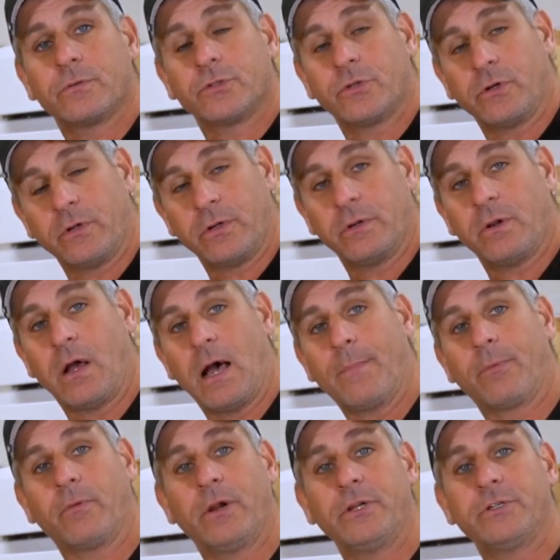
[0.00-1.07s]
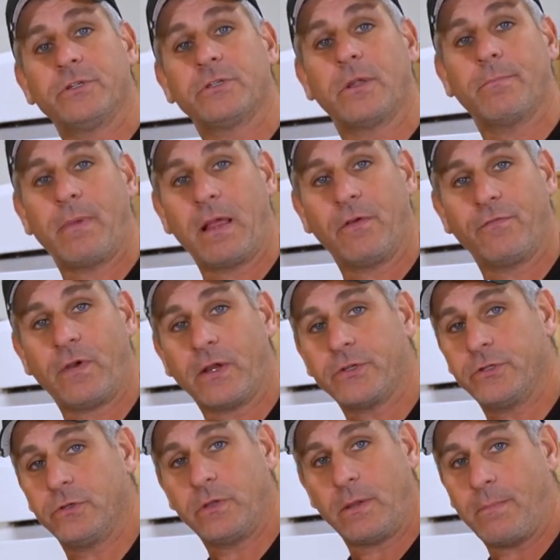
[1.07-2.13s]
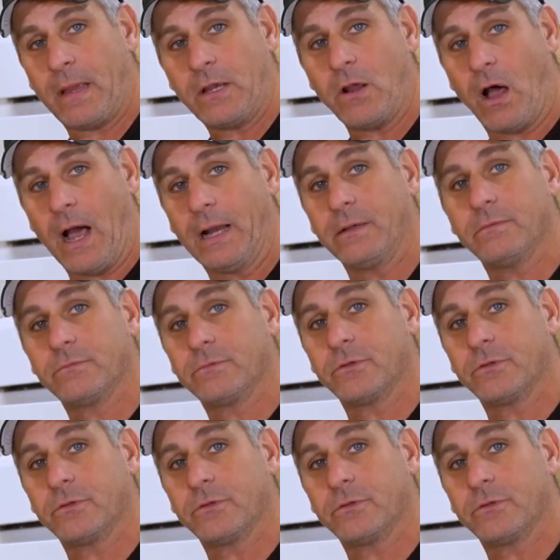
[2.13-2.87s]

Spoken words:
certain operations that may affect you. They may not.